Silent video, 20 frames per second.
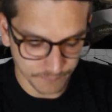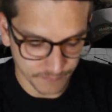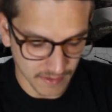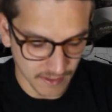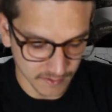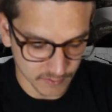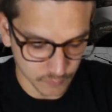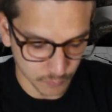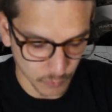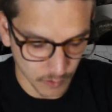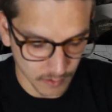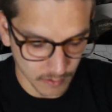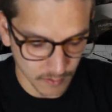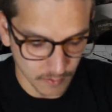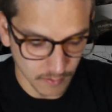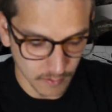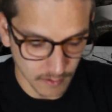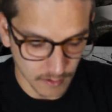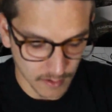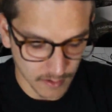that's
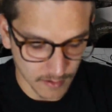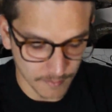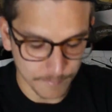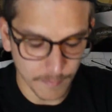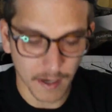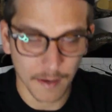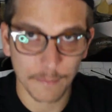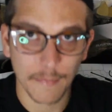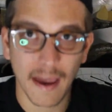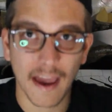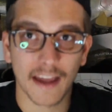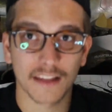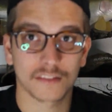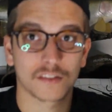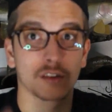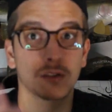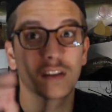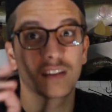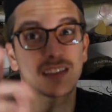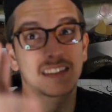where I'm at.
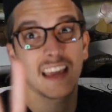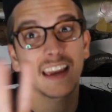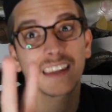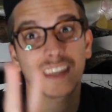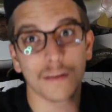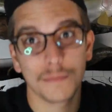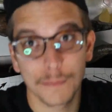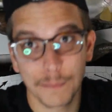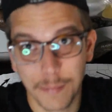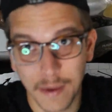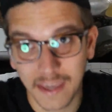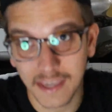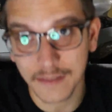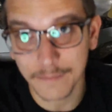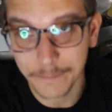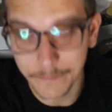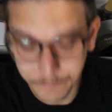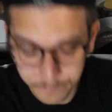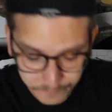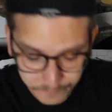So the second bait